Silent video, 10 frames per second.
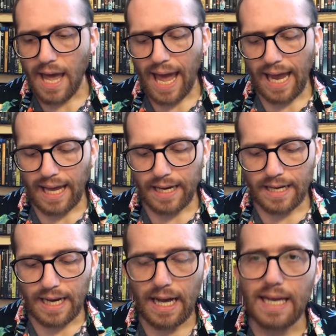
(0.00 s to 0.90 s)
And
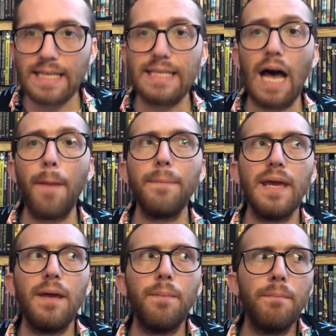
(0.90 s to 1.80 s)

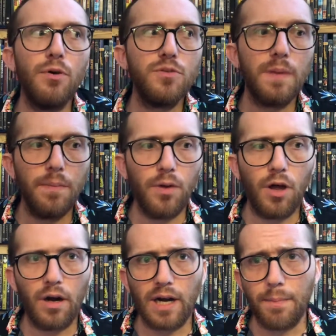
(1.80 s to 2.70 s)
Zombie, most people
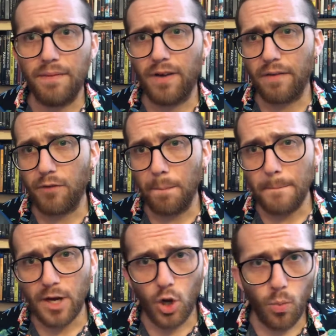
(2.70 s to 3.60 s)
are going to be very
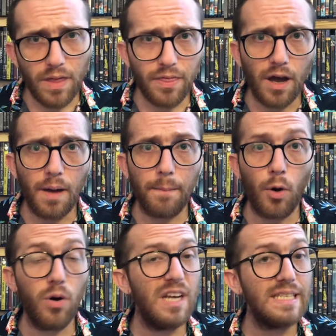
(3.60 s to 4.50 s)
familiar with,
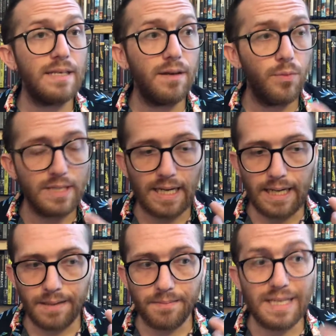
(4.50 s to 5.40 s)
it was
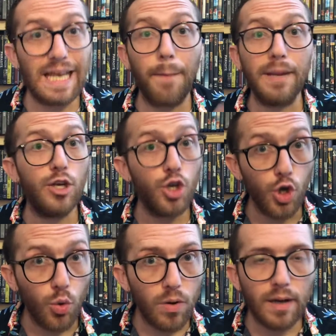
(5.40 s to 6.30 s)
Zombie
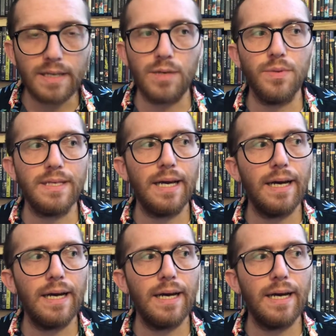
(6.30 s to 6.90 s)
2 because it was